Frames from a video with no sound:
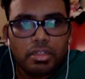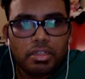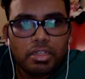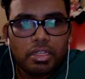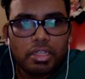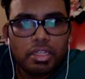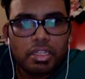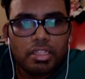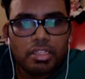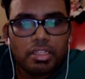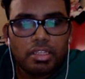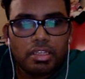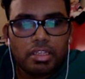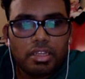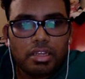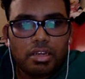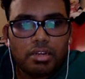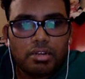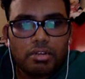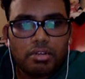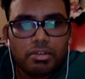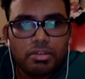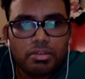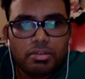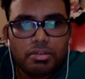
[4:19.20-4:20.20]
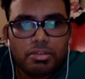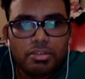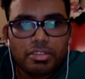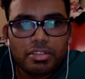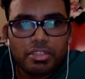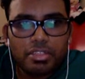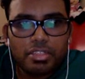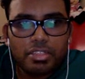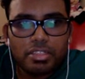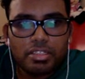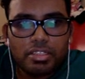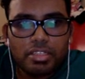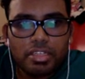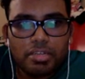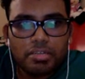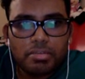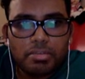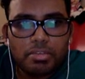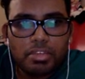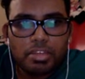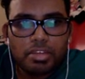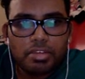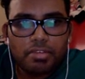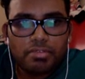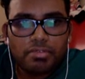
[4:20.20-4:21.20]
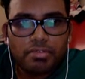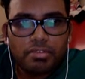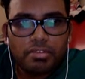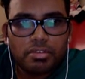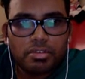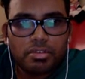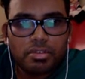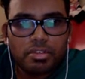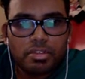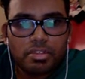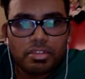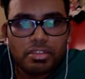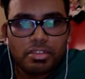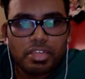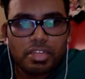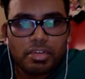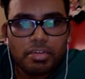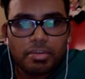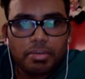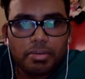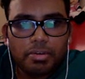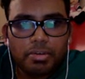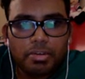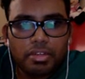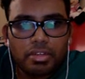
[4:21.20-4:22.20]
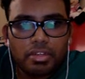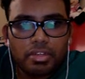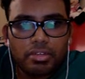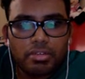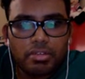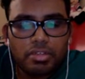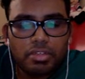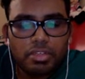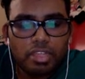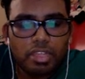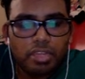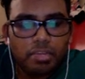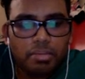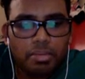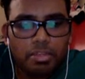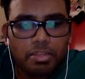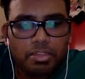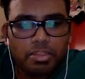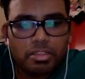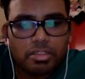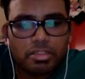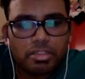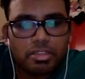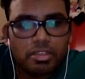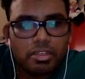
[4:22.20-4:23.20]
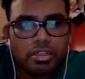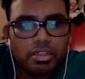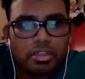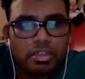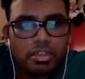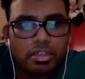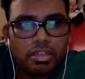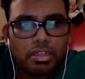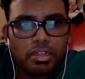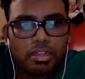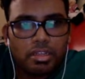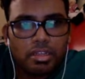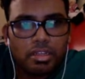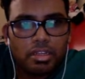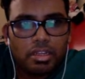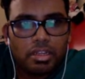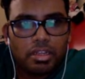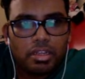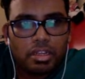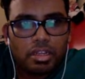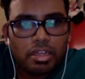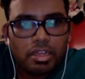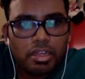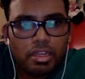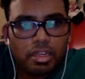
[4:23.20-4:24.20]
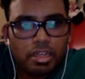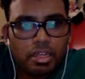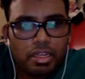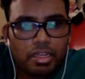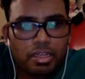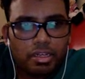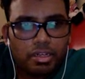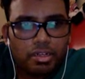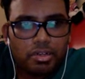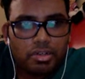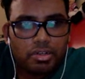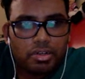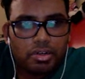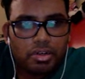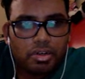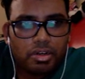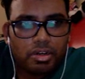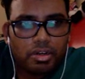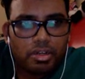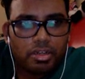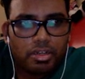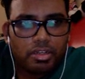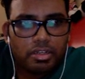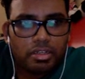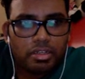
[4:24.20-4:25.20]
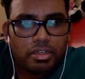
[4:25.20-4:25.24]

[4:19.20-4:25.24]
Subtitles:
and then now you will see the same stuff. So this time I'm going to give the name as Android